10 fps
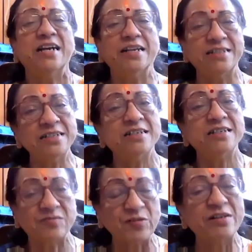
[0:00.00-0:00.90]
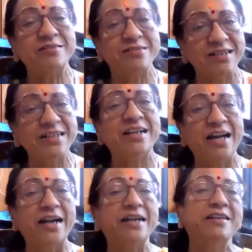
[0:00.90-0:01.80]
I think it will really
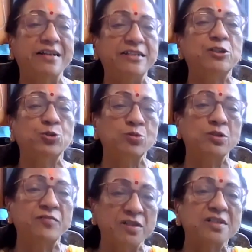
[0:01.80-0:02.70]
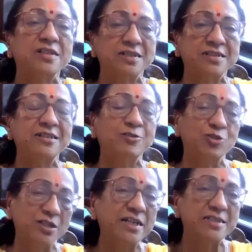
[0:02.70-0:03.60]
add credit to the work that the
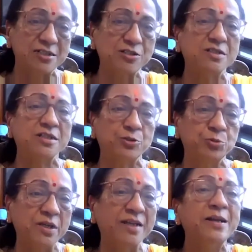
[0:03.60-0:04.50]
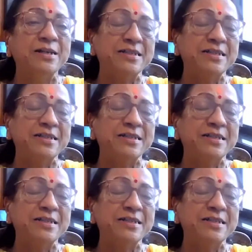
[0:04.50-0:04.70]
organizations are doing.